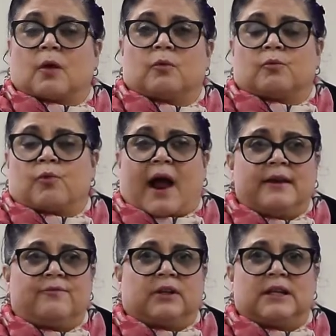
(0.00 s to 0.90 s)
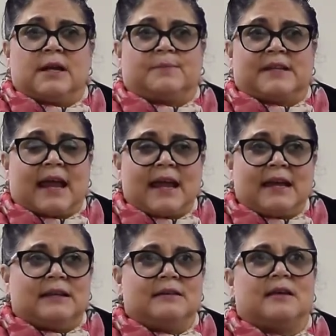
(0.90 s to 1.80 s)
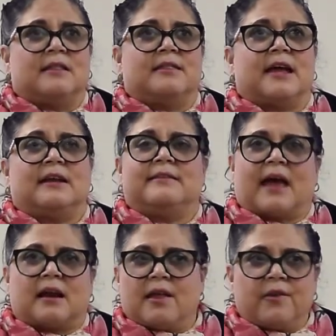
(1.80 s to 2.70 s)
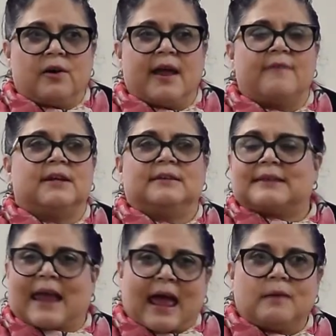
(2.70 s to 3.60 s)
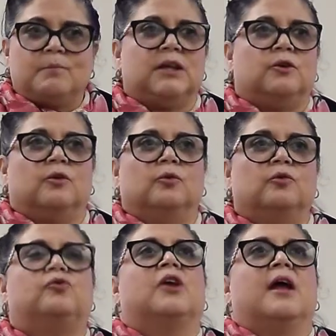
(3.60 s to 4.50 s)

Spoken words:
rightfully obtained, then that other evidence can be used,